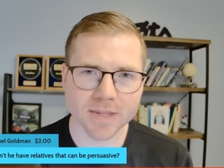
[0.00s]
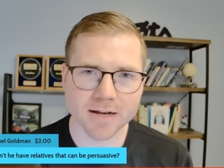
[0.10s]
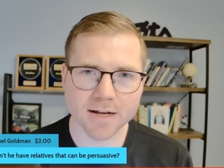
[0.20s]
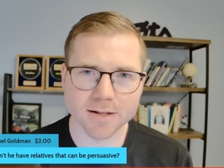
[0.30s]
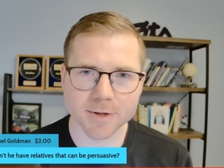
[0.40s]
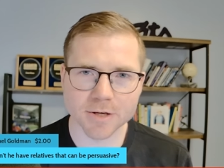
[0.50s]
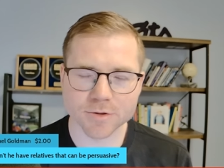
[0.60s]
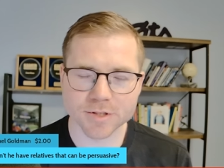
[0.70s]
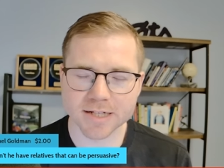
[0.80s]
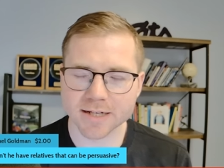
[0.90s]
Let me know
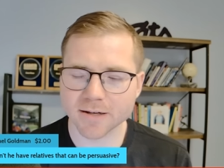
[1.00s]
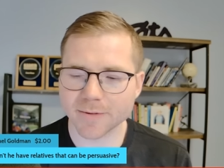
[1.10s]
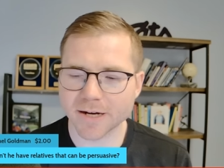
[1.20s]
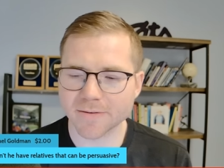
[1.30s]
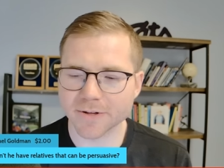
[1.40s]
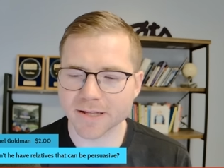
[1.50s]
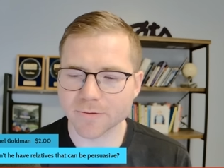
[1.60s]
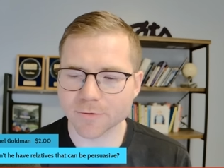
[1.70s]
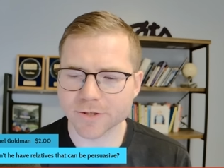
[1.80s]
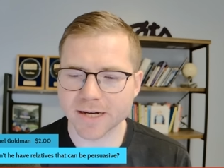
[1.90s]
what you think about
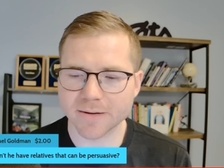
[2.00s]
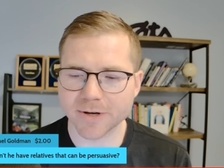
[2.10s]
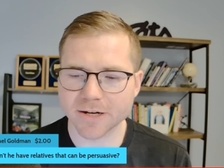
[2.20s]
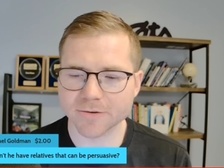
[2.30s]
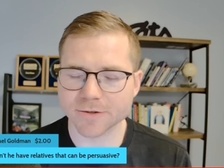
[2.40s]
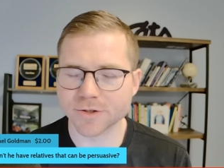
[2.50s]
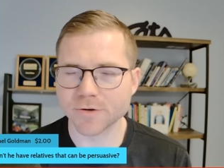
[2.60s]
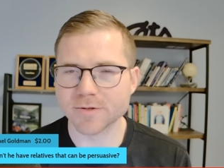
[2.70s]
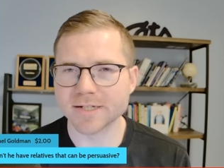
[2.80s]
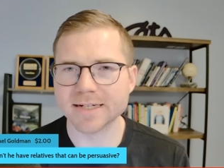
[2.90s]
everything we're chatting about on the
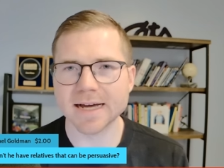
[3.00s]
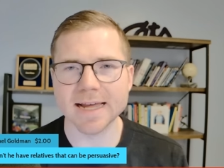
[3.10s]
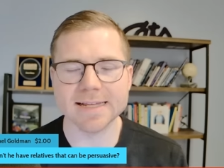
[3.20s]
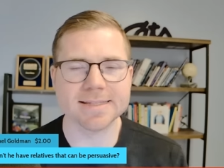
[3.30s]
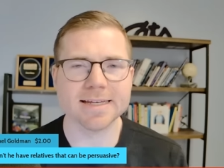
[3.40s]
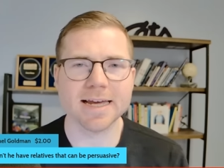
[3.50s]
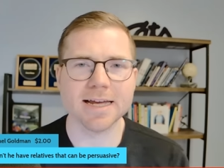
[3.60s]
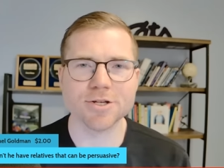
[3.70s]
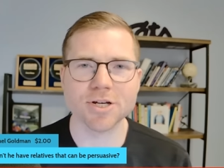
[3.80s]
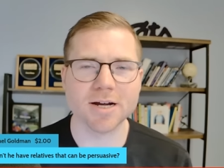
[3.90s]
show tonight.
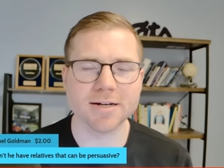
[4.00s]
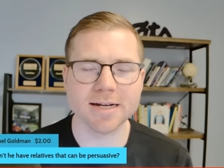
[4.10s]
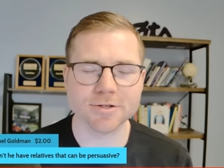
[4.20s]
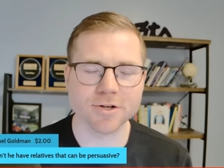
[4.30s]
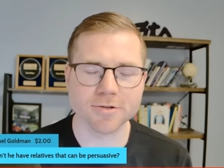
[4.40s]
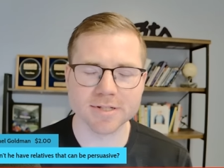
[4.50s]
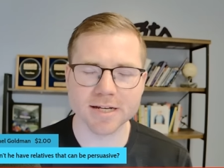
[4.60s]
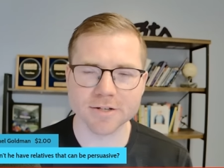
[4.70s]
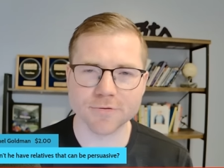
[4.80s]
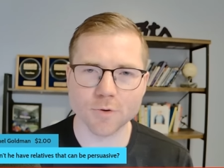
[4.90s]
And
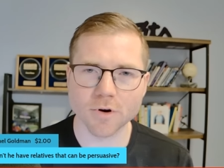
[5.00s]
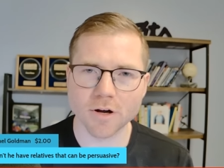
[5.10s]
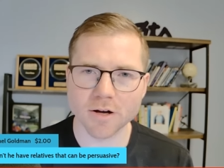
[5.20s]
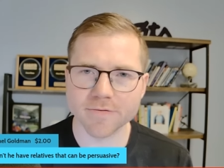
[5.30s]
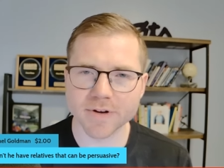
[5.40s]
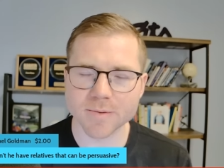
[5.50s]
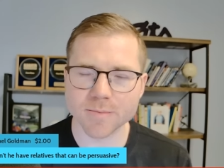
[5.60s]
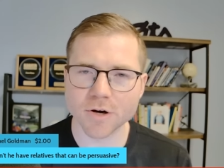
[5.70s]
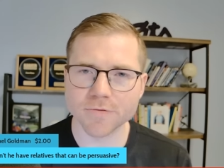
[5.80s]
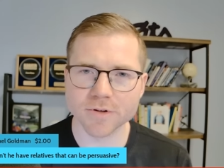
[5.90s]
John-Kurtz-4 on
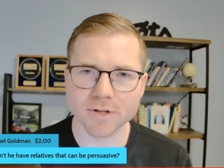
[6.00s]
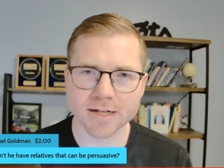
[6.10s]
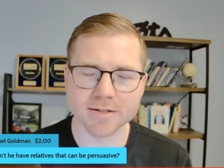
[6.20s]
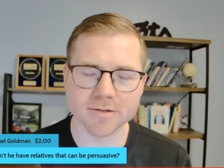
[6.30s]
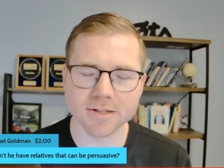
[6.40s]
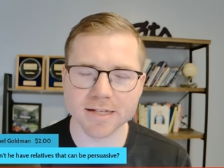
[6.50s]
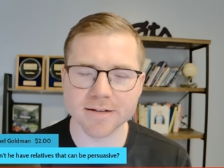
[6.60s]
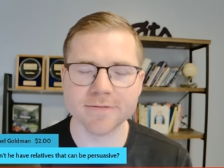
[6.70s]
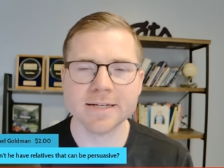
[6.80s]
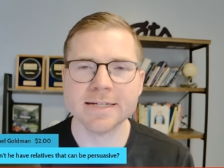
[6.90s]
Venmo, if you'd like to
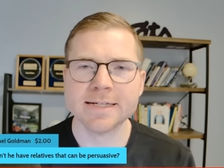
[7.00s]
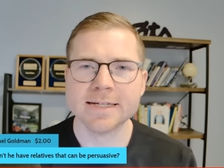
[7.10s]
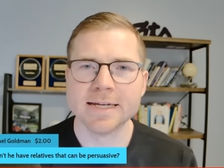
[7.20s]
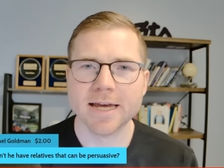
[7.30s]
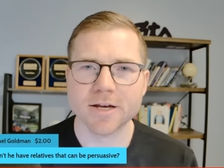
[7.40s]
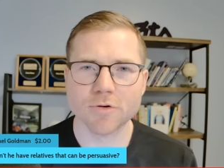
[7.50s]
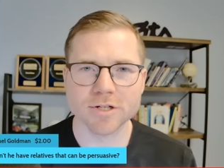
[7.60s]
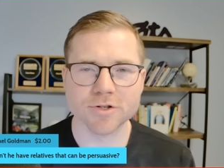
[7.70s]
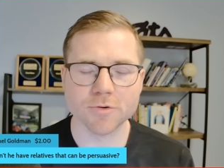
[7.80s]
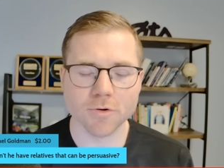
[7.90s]
leave a
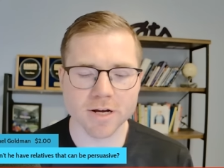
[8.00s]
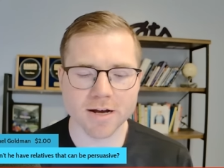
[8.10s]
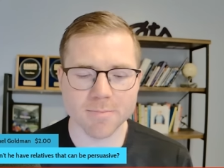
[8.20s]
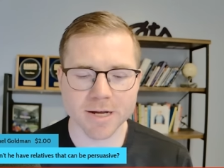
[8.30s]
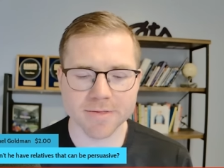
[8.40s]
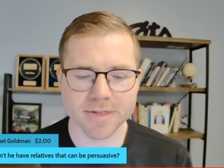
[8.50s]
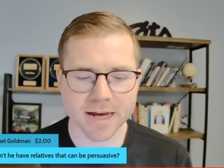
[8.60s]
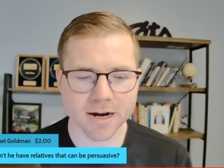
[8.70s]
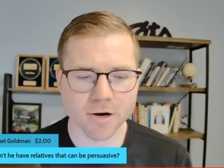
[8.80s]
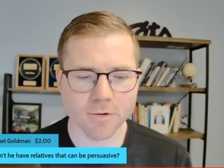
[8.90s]
question or comment
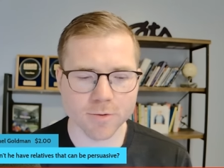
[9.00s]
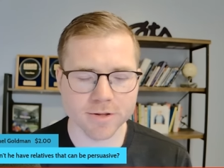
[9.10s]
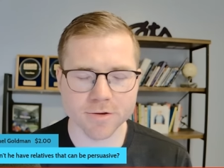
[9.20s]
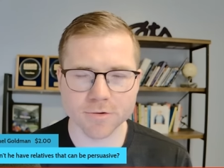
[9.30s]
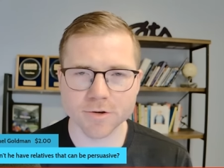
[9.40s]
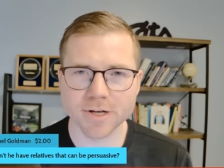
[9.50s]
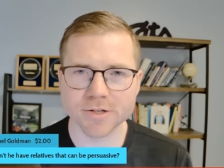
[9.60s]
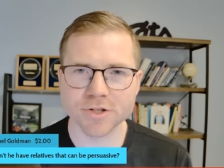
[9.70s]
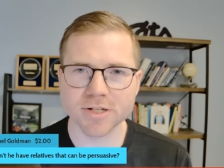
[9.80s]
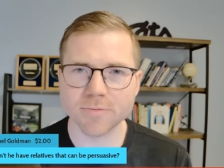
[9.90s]
there with your
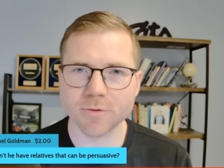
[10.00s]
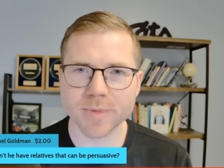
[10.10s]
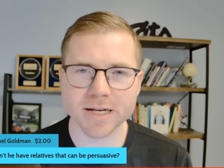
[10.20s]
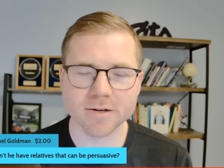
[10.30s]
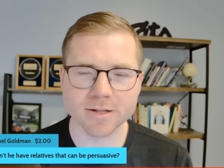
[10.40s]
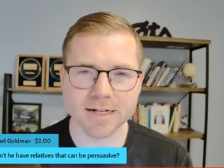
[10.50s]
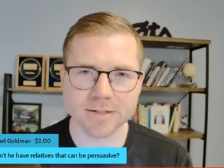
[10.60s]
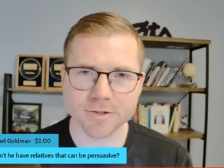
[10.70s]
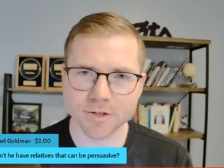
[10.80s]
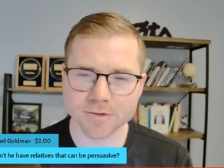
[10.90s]
donation, it will make it on the
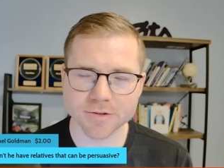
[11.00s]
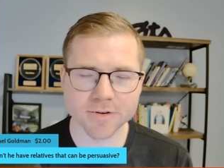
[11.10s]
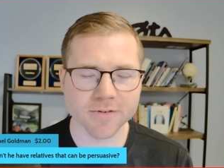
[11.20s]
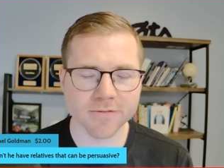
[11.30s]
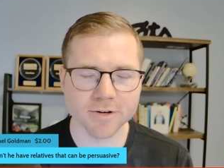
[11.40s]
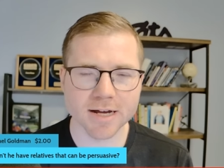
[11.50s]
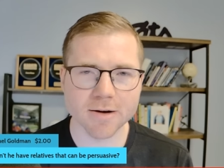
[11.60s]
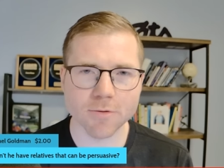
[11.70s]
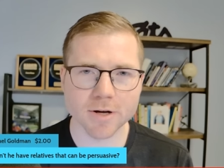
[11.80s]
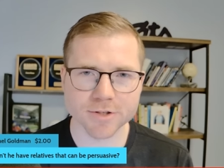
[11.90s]
next show. So even if you're
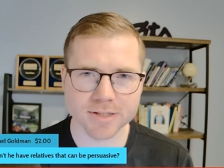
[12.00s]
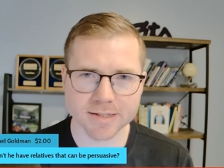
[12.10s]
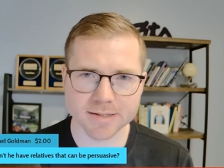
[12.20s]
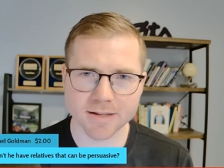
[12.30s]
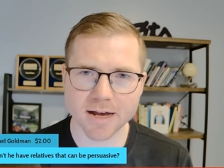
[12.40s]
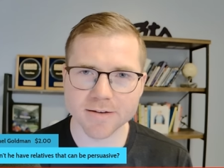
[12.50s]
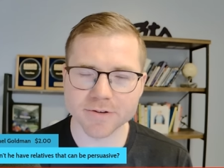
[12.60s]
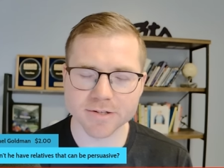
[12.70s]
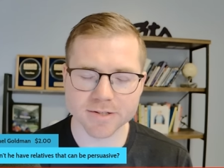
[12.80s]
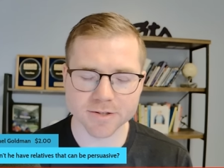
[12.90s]
not watching this live,
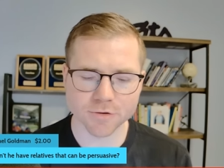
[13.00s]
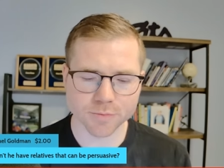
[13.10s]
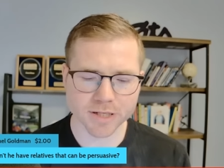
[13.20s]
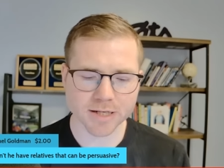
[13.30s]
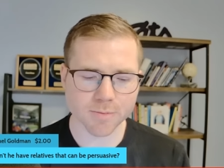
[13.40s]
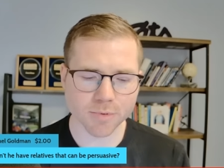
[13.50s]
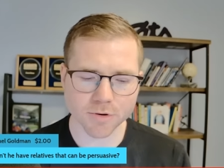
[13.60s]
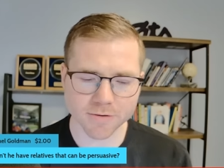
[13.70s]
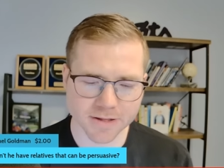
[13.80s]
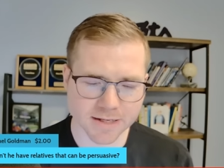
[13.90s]
you can still be a
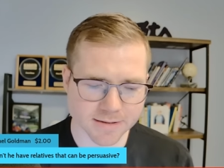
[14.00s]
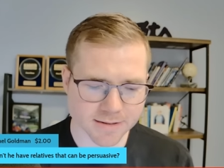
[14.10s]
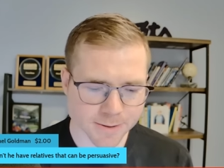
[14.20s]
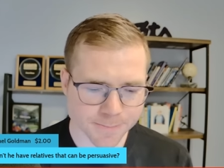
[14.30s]
part of things.